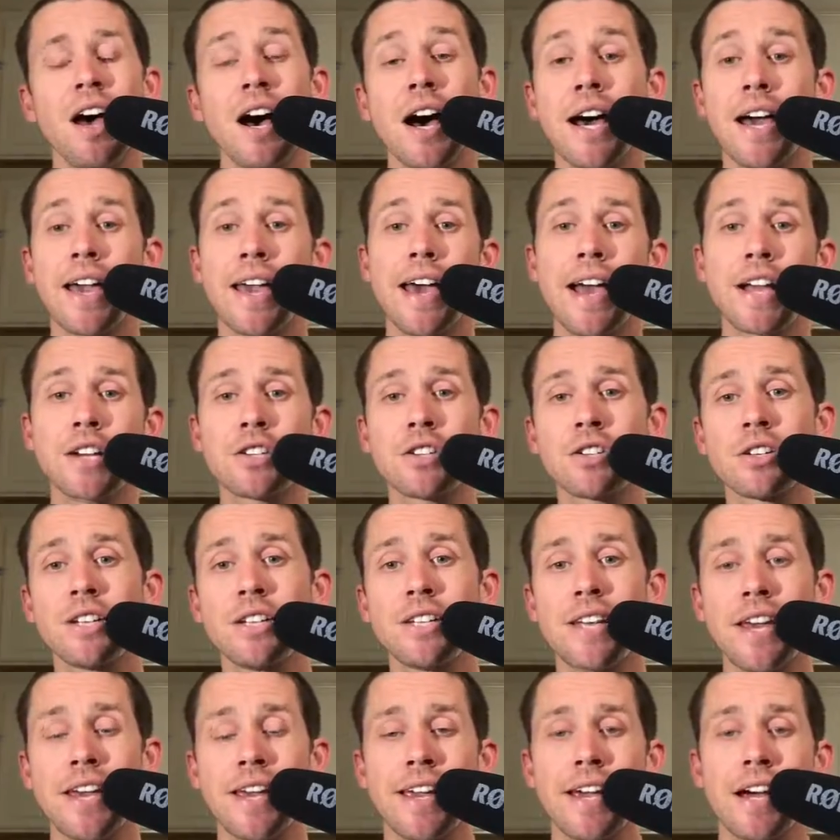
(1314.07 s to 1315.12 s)
I actually
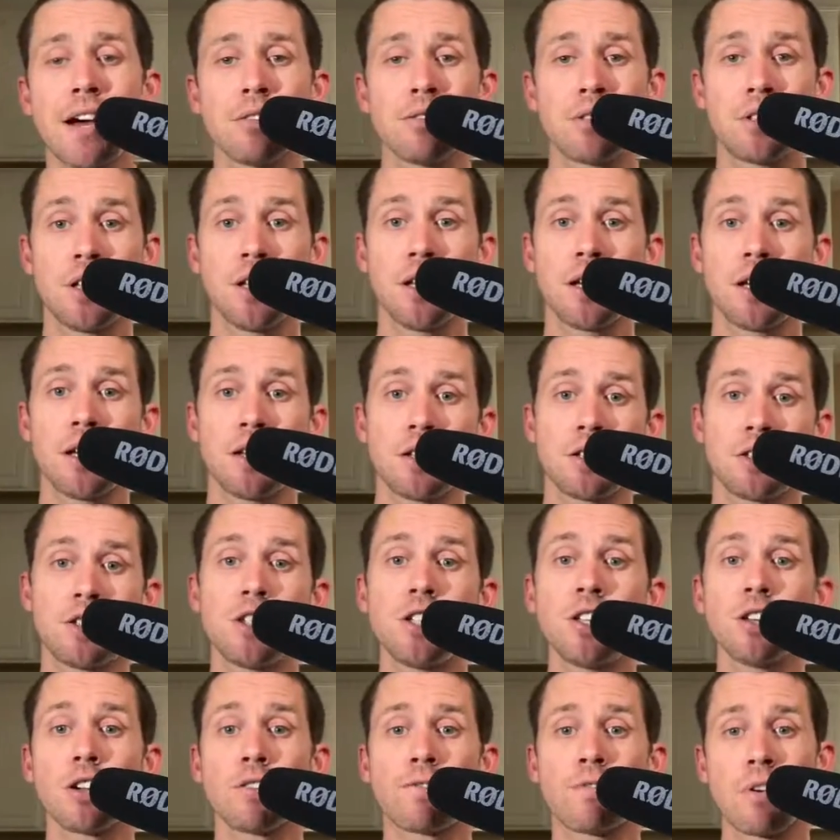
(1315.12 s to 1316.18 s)
take out the
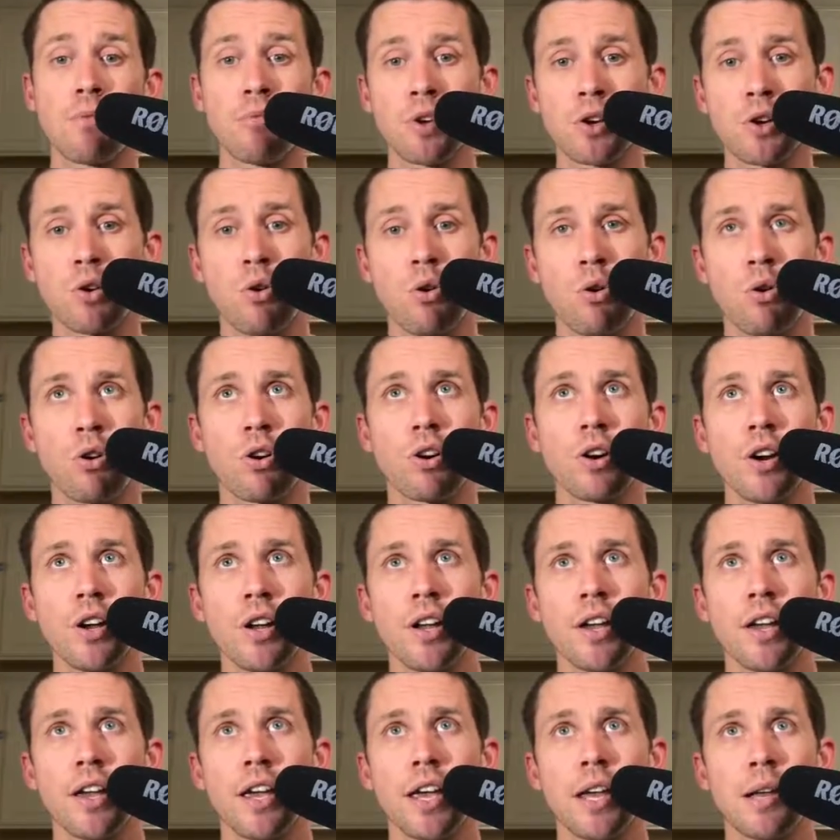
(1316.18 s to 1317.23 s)
shield from the core
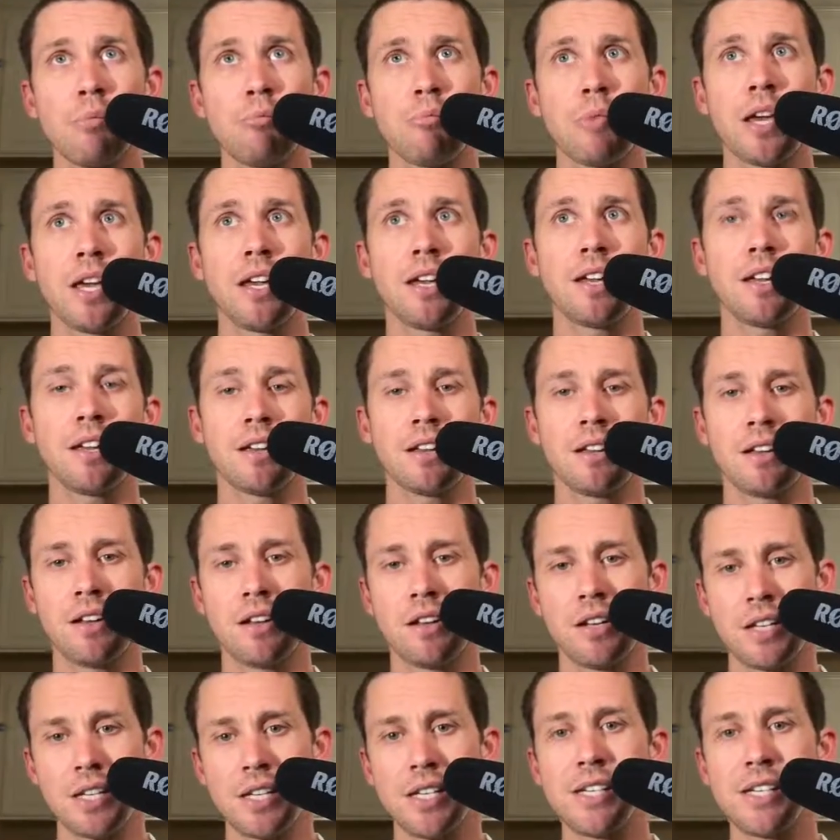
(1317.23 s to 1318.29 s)
and make it an